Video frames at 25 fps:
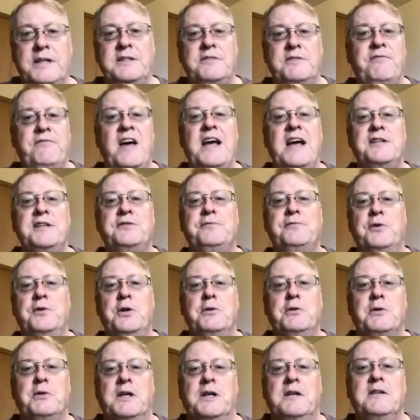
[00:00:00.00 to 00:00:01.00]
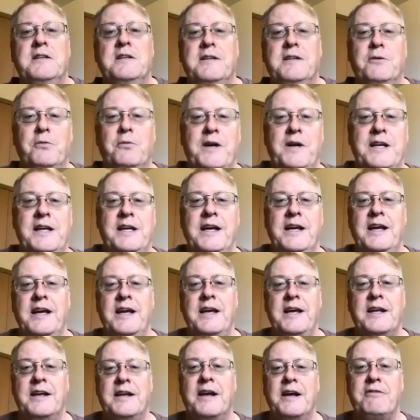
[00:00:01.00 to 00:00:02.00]
fast forward the week
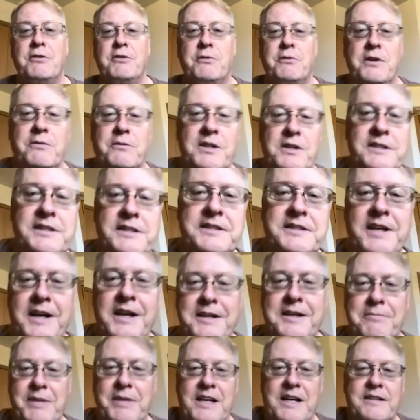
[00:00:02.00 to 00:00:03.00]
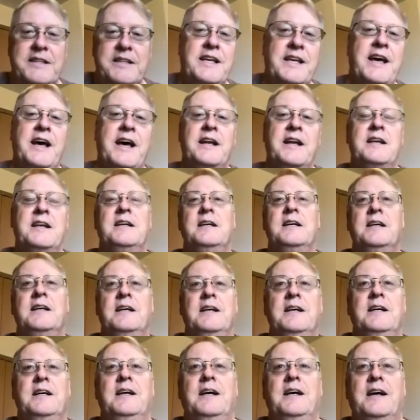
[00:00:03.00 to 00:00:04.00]
ahead. Everyone wants to talk about that.
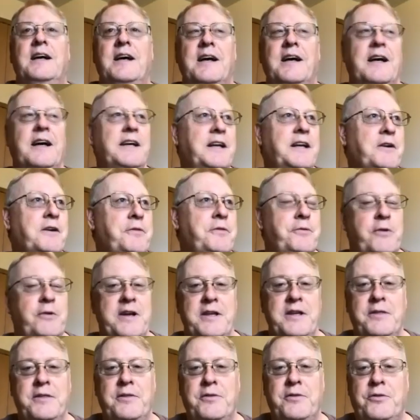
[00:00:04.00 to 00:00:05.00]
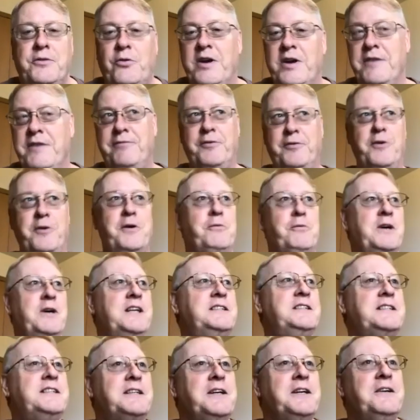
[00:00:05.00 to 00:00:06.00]
Three, 4
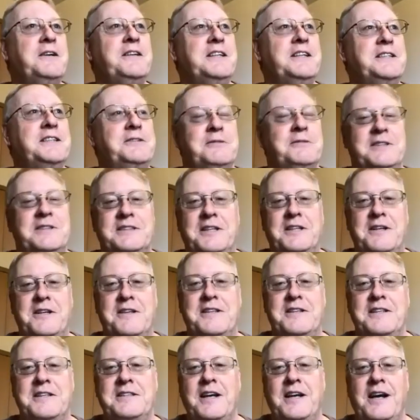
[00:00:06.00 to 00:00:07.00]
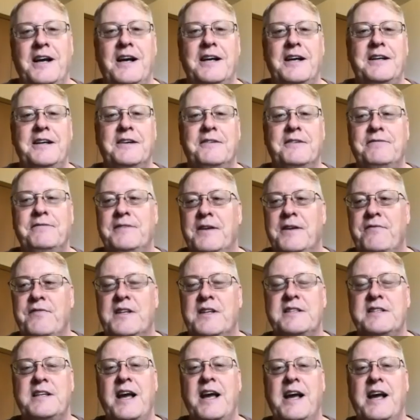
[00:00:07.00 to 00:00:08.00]
weeks ago, this was all the talk. If
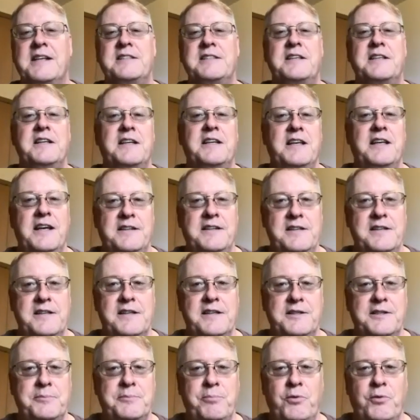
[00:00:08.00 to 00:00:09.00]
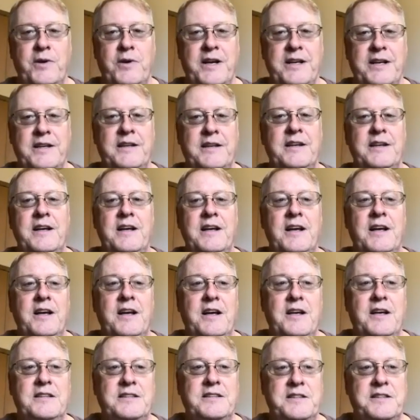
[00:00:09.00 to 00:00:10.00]
the Zags could get to this point,
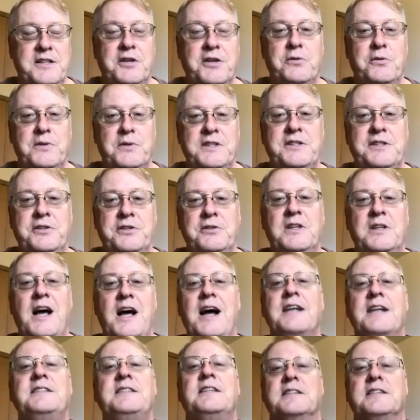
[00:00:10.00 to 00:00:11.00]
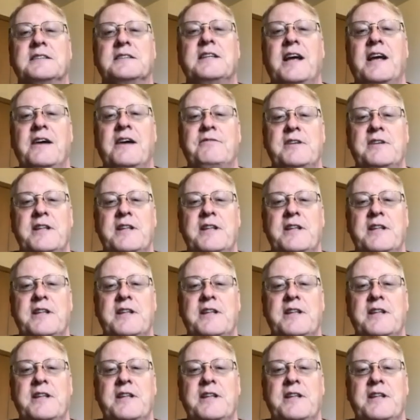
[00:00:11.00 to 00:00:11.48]
still with two losses after